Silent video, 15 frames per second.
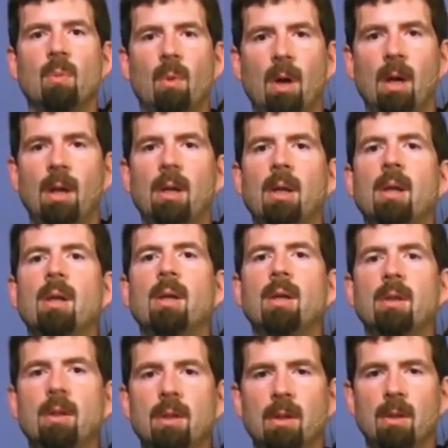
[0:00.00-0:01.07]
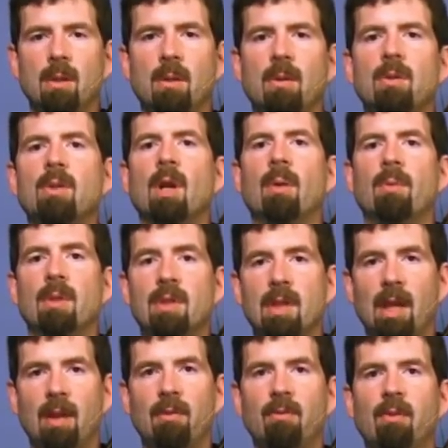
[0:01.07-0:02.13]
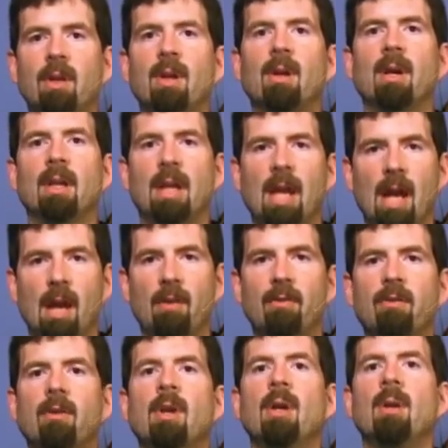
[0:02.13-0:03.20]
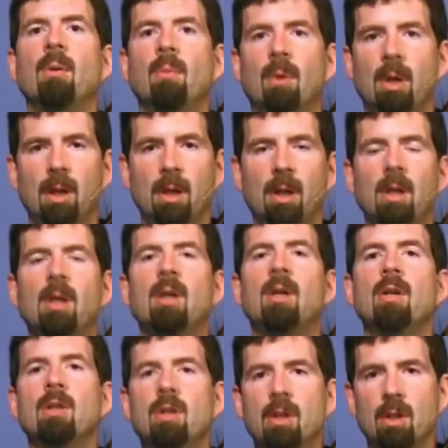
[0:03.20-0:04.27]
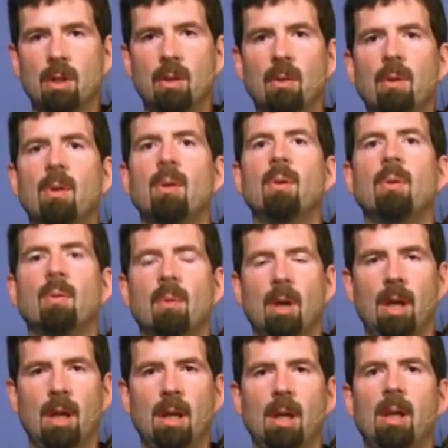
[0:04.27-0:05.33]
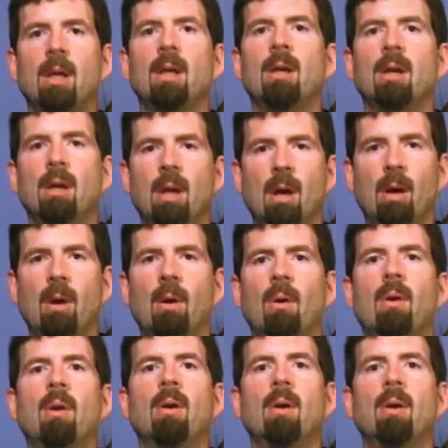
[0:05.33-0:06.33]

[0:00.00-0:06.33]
1, 2, start with the second finger on the F. 1, 2, ready, go.